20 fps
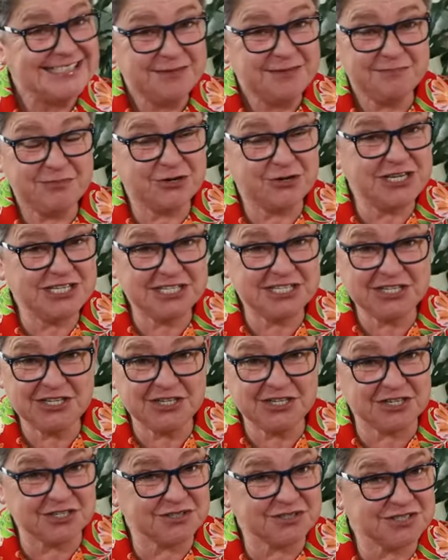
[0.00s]
boys and
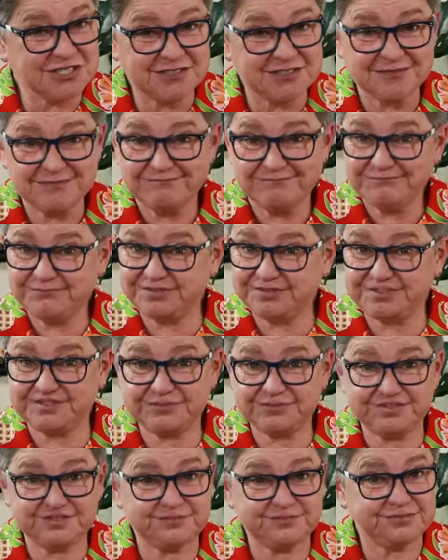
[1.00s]
girls,
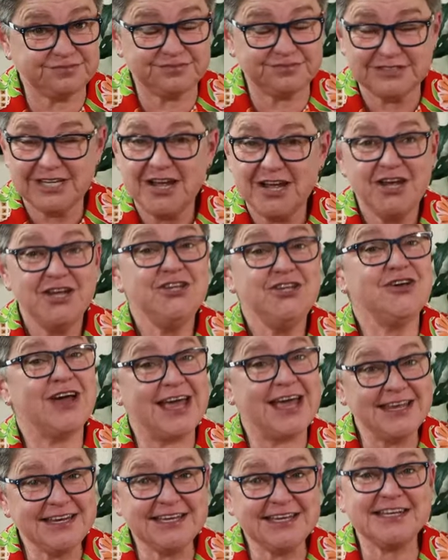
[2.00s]
you
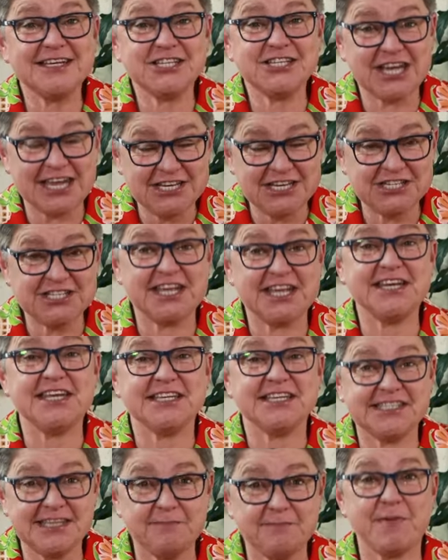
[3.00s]
ain't going to change that
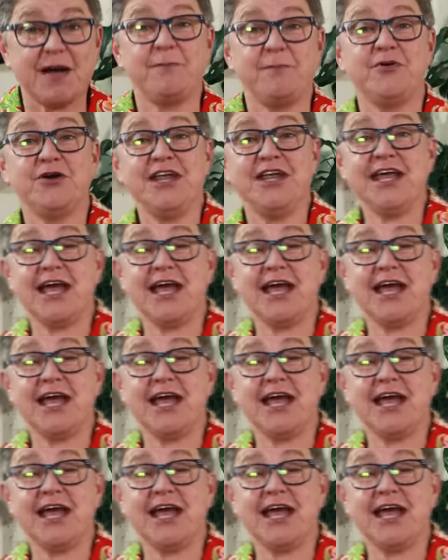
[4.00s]
except by putting